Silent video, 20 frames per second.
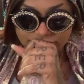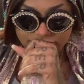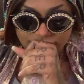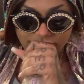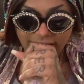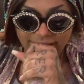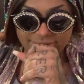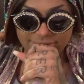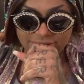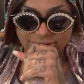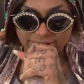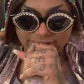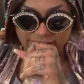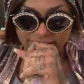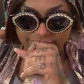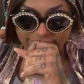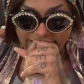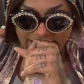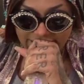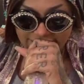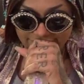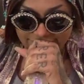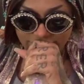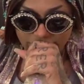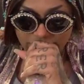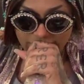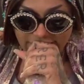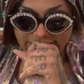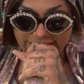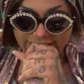I'm doing all right.
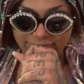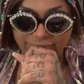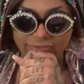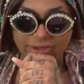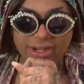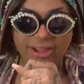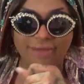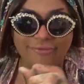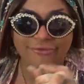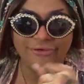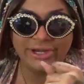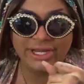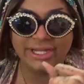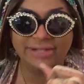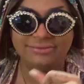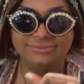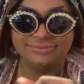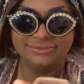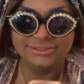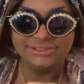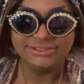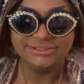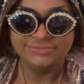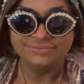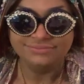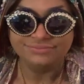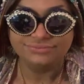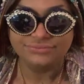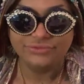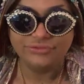I'm, like, recovering
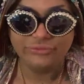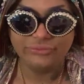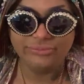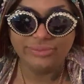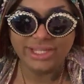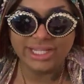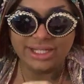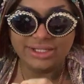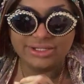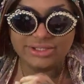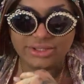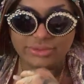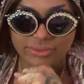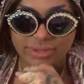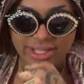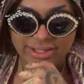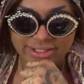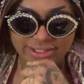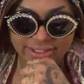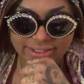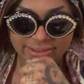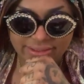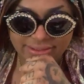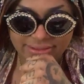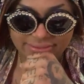from being under the weather.